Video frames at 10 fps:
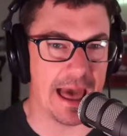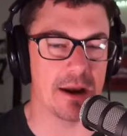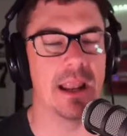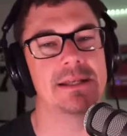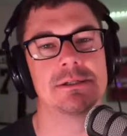How
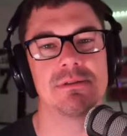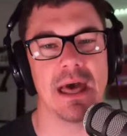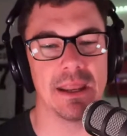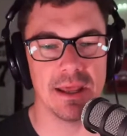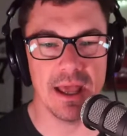did I do
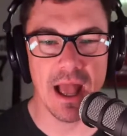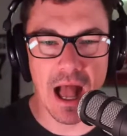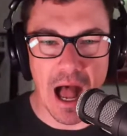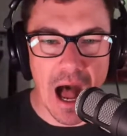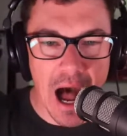that?
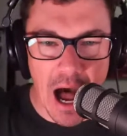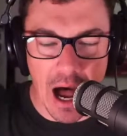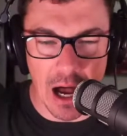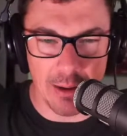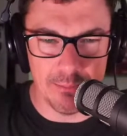
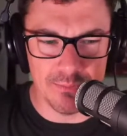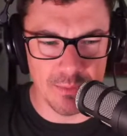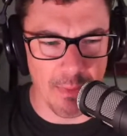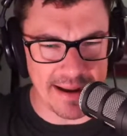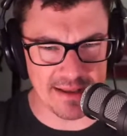
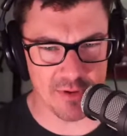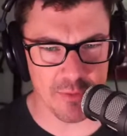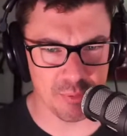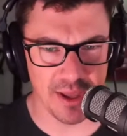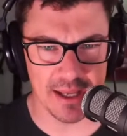Mike, have you
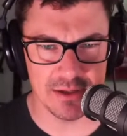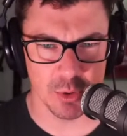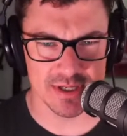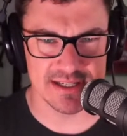ever played or